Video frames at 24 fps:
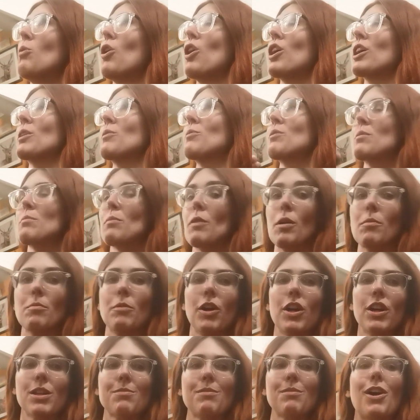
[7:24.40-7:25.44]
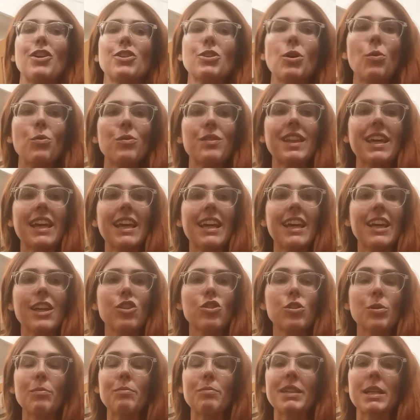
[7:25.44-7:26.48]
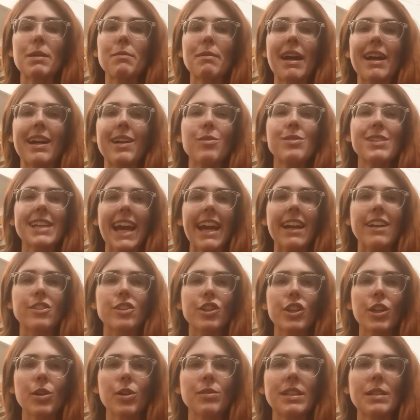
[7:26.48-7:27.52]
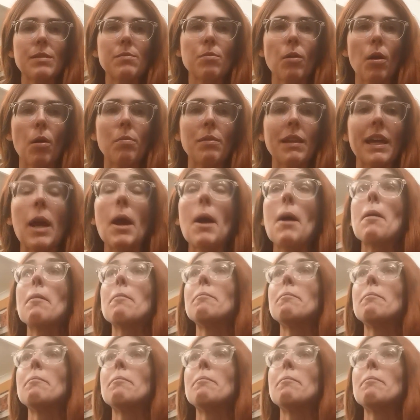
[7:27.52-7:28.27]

working with Mike Myers, but I don't think something about it was executed properly.